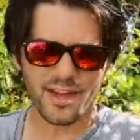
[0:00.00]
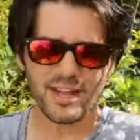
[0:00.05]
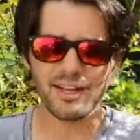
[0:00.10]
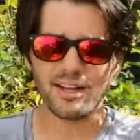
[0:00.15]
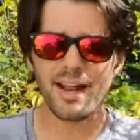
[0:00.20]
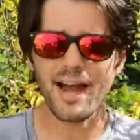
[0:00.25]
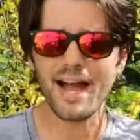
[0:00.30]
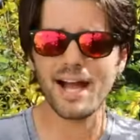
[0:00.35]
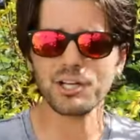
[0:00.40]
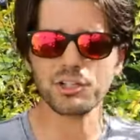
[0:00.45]
that
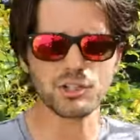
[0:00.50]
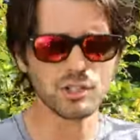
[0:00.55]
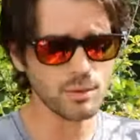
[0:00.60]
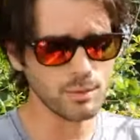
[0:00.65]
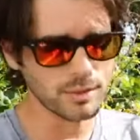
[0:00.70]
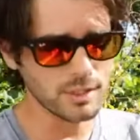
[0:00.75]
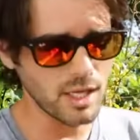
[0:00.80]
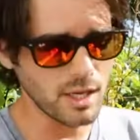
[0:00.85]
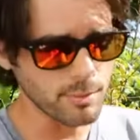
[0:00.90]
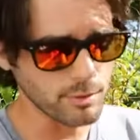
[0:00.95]
it actually
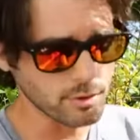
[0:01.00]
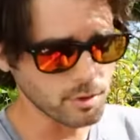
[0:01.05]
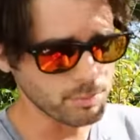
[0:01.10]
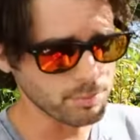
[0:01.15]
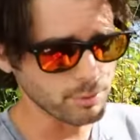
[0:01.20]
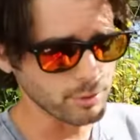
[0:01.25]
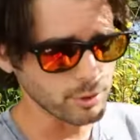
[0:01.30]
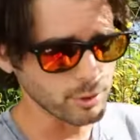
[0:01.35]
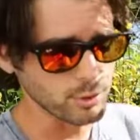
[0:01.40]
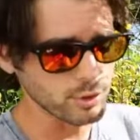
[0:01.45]
was able to
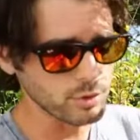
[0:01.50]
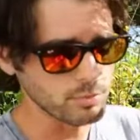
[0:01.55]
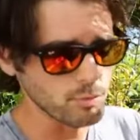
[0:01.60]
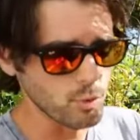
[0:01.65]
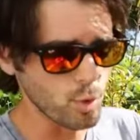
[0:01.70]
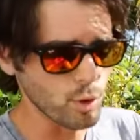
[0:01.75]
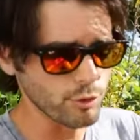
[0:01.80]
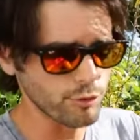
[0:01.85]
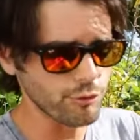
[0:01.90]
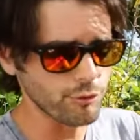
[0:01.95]
produce
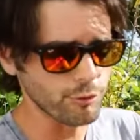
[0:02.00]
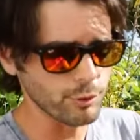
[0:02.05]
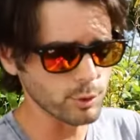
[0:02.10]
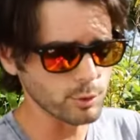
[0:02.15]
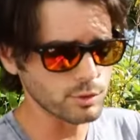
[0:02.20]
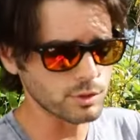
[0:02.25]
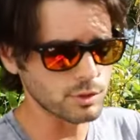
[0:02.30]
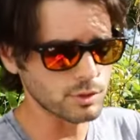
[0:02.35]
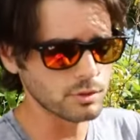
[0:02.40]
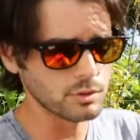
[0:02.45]
more
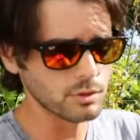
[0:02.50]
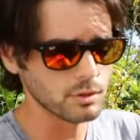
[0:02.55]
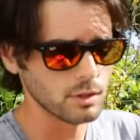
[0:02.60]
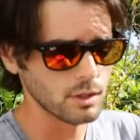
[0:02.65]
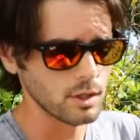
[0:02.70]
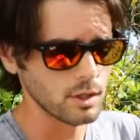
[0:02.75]
fruits